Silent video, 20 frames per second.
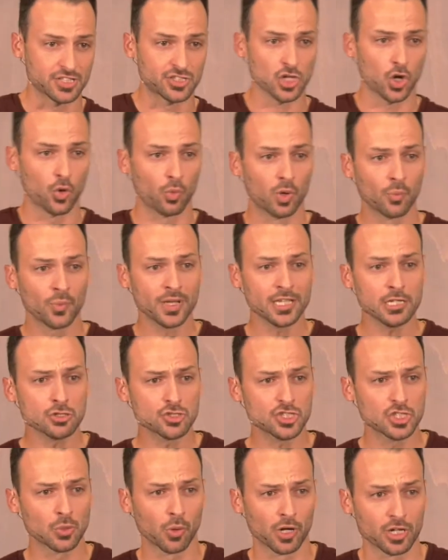So when we
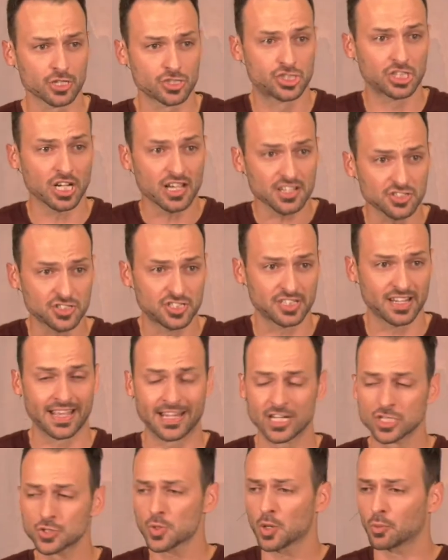use the word just today,
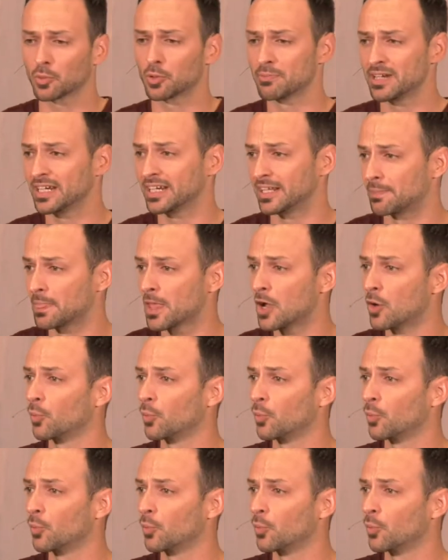here's what we're meaning.